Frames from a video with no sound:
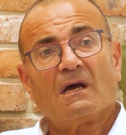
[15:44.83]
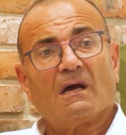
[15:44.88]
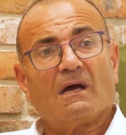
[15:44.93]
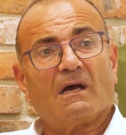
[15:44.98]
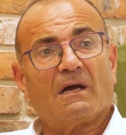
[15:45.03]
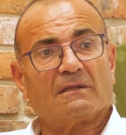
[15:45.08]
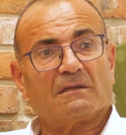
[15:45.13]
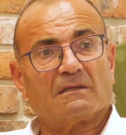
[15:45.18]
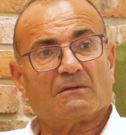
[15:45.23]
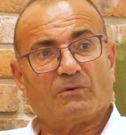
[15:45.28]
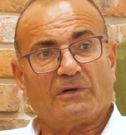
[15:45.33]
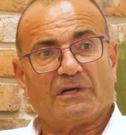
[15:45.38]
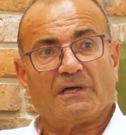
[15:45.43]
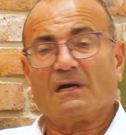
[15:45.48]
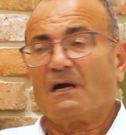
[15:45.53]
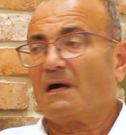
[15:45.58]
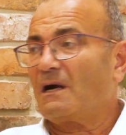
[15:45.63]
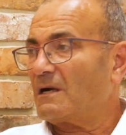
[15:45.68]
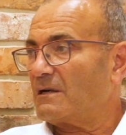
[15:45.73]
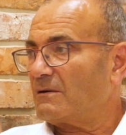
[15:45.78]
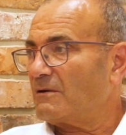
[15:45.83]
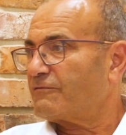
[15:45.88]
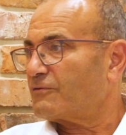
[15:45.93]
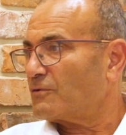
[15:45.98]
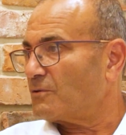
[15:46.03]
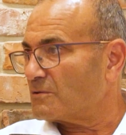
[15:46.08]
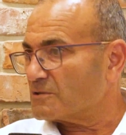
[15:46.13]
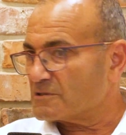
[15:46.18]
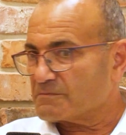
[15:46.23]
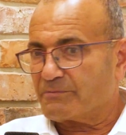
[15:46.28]
and we are, of
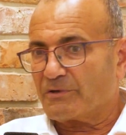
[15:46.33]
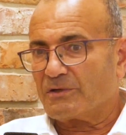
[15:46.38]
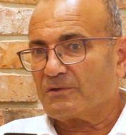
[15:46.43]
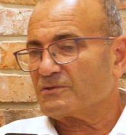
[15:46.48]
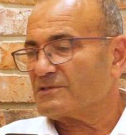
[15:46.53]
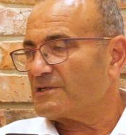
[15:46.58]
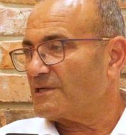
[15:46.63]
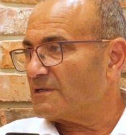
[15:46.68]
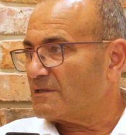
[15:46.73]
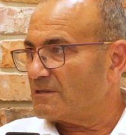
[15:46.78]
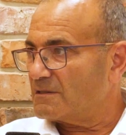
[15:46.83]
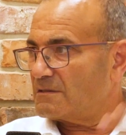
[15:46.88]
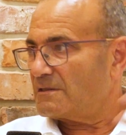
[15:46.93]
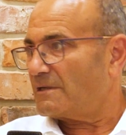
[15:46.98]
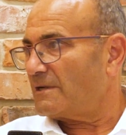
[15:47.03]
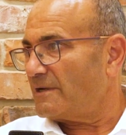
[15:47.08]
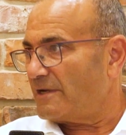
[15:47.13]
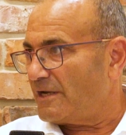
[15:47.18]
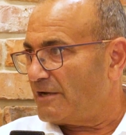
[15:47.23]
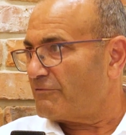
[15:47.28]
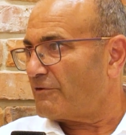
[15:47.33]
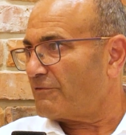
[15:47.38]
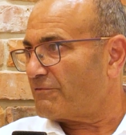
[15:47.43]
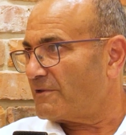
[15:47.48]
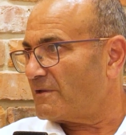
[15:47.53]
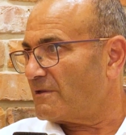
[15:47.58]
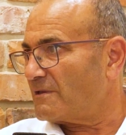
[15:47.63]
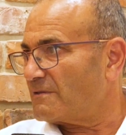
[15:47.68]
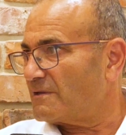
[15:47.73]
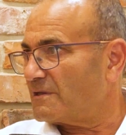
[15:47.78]
course, browsing
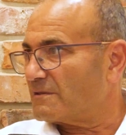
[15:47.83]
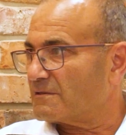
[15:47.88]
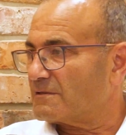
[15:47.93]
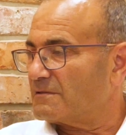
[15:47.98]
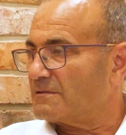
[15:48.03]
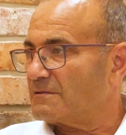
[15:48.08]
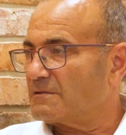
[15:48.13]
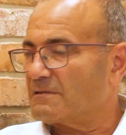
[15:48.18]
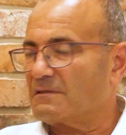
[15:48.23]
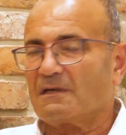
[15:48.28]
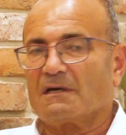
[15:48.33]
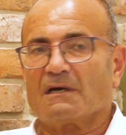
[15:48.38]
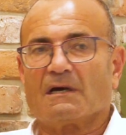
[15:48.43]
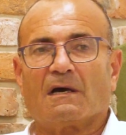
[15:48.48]
everything that could